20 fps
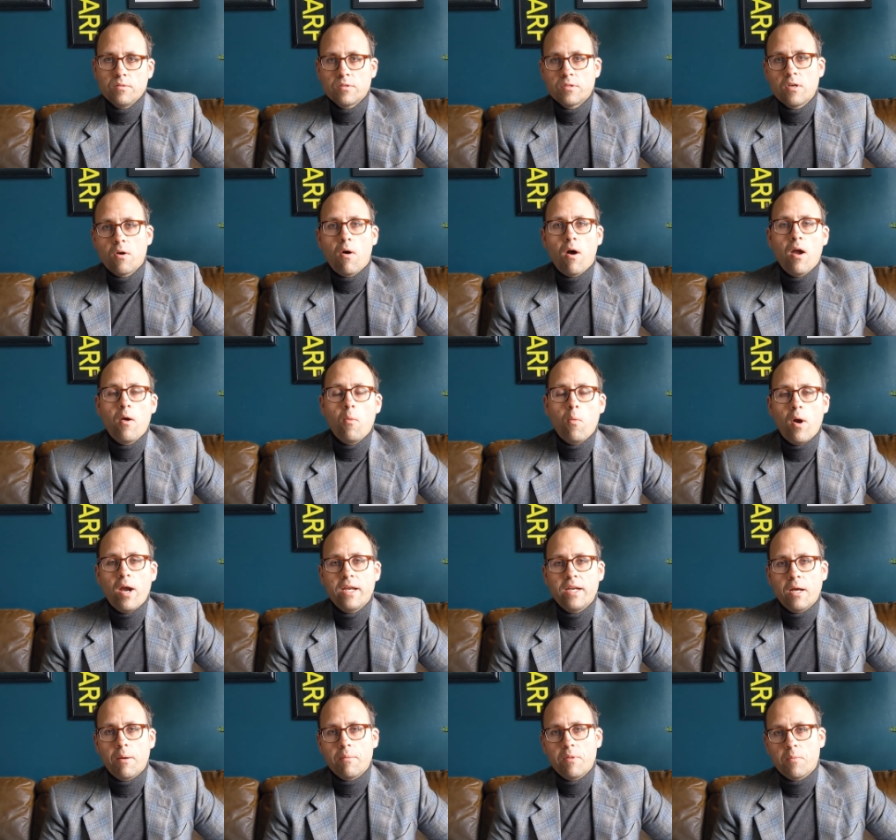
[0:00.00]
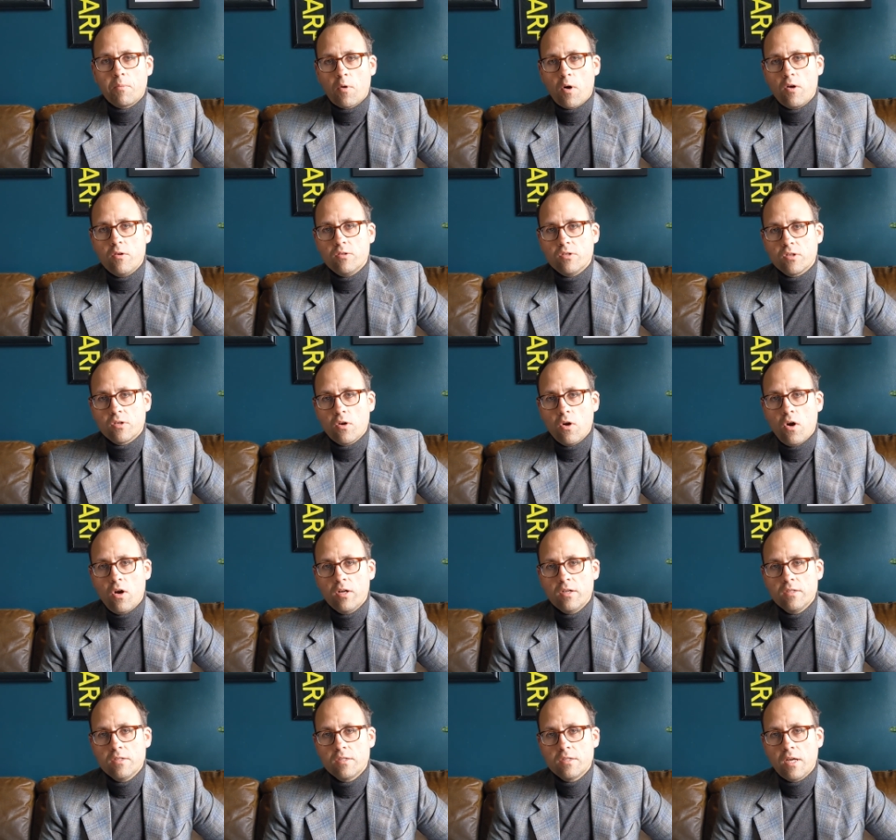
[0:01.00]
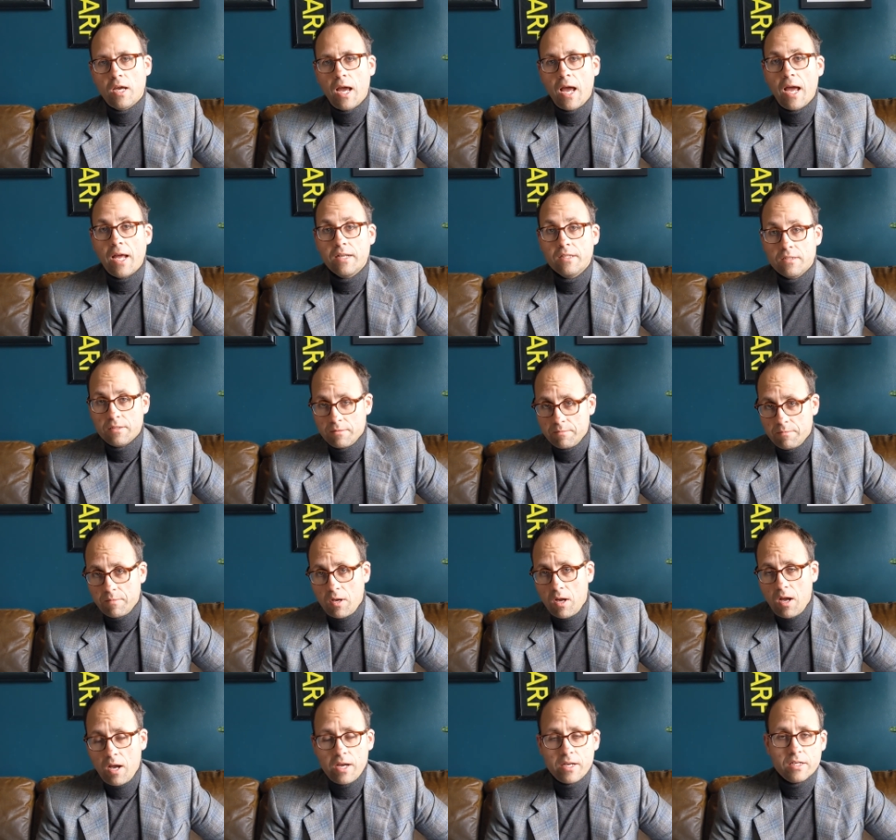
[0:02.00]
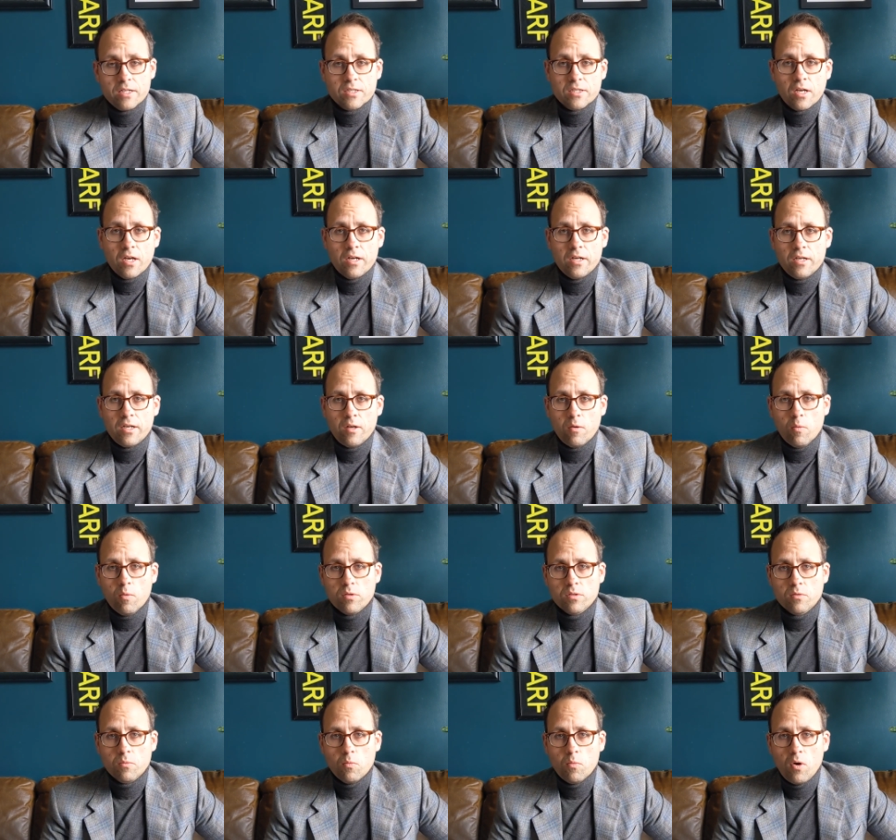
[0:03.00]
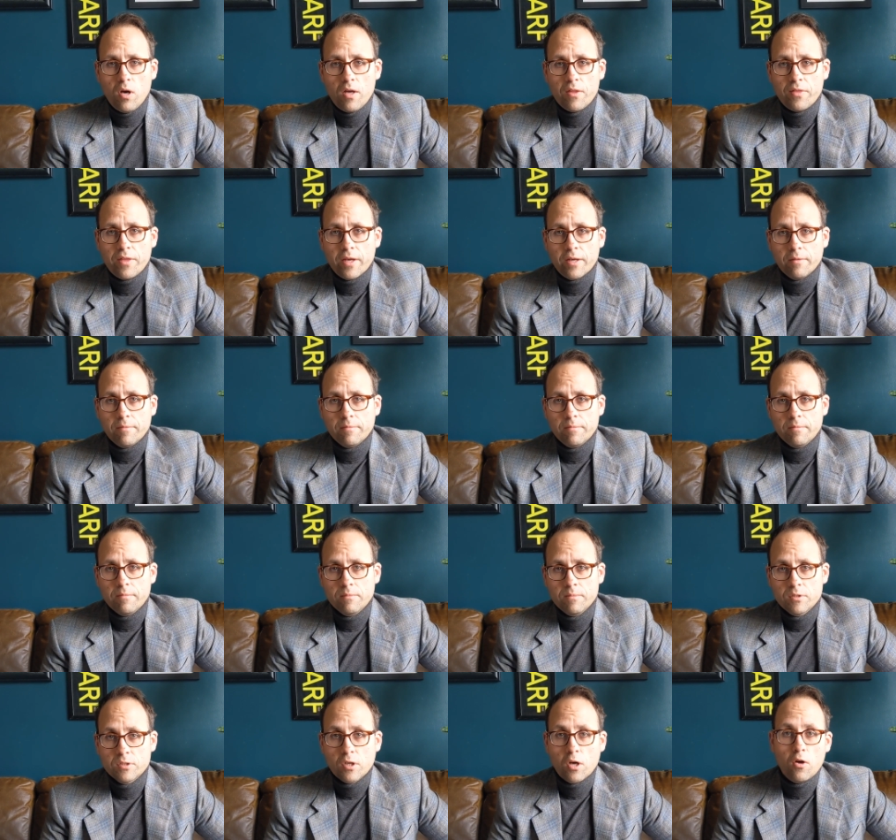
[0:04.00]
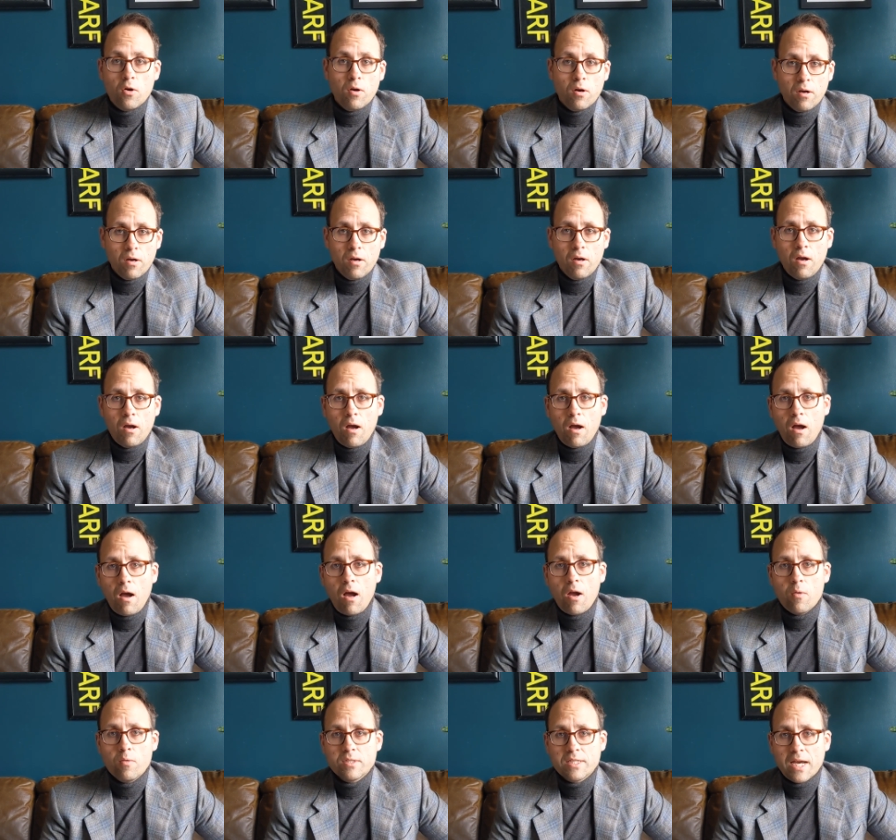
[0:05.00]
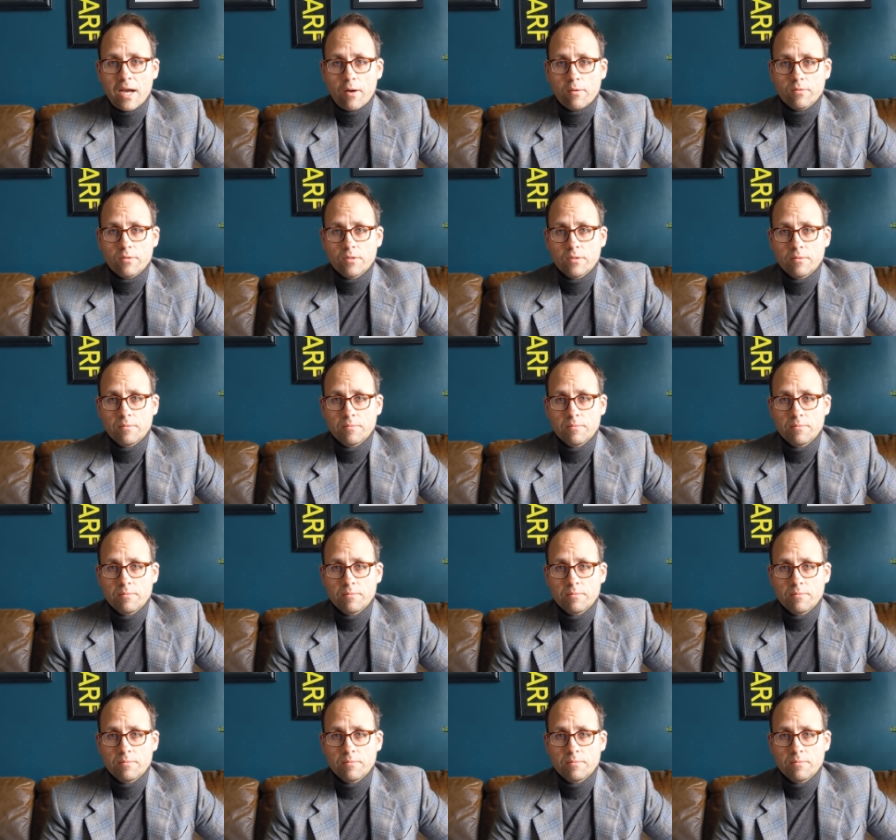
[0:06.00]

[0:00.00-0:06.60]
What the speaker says: So I weighed up the pros and cons and I decided it wasn't worth it. So I was out.